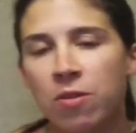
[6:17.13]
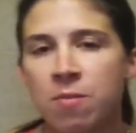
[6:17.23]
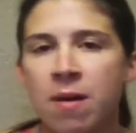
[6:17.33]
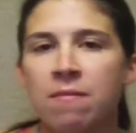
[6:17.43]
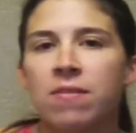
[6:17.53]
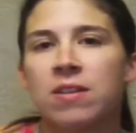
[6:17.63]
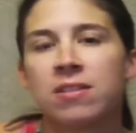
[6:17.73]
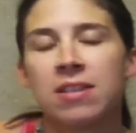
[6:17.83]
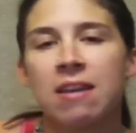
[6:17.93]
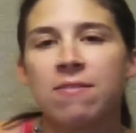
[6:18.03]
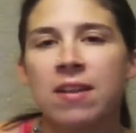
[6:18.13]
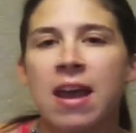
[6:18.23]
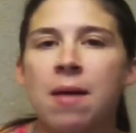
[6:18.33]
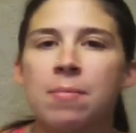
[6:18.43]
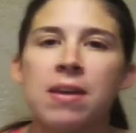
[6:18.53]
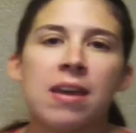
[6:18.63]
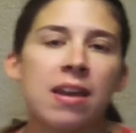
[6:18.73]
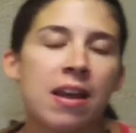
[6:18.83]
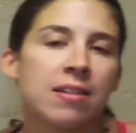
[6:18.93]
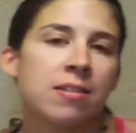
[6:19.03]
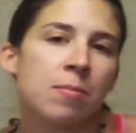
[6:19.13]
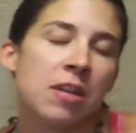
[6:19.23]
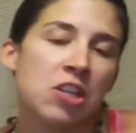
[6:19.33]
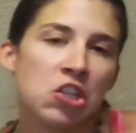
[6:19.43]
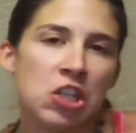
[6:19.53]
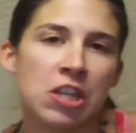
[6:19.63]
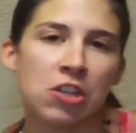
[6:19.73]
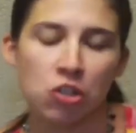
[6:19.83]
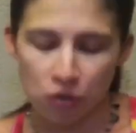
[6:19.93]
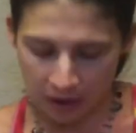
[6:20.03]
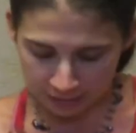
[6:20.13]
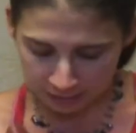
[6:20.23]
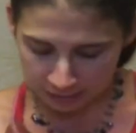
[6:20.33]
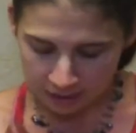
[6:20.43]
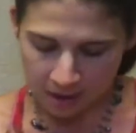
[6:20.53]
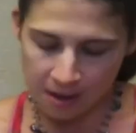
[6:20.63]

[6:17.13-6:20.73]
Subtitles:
where the mom feels safe and happy and has somebody she can trust.